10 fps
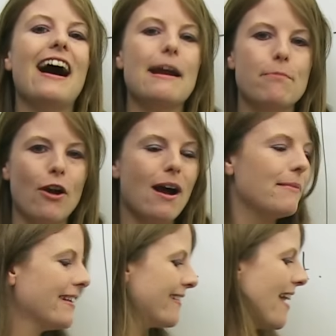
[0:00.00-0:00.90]
I
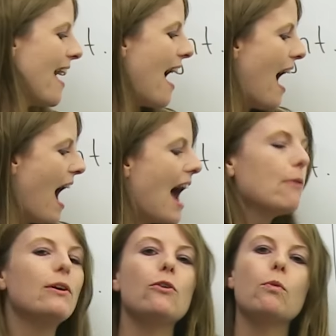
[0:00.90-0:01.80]
promise I
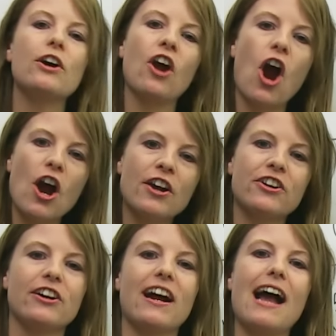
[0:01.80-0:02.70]
will work
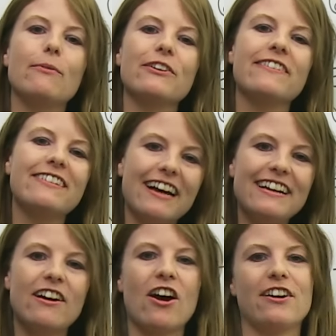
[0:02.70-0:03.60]
harder. I will
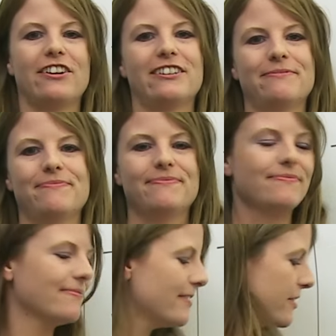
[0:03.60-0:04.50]
study harder.
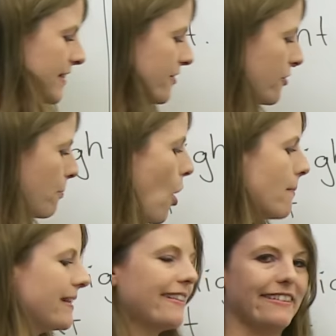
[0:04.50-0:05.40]
So these are
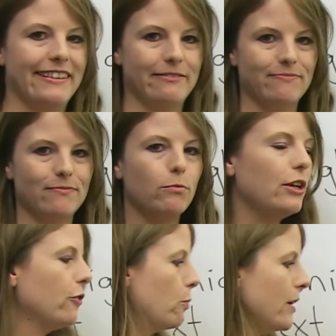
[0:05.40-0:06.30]
promises. We
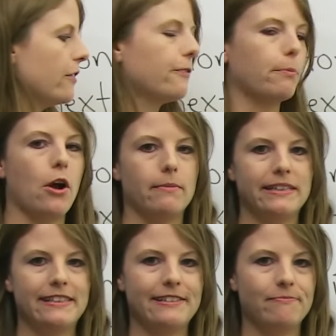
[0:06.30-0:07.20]
use will for
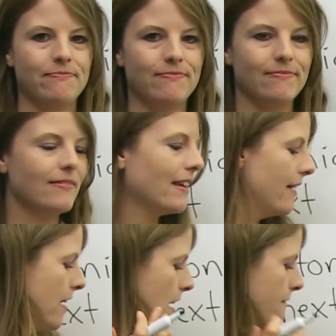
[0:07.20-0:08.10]
promise.
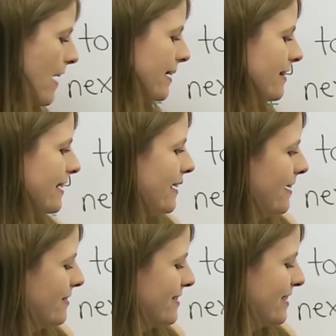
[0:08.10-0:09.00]

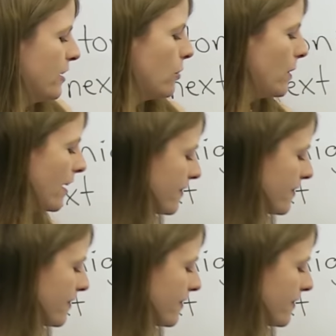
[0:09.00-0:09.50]
Finally, we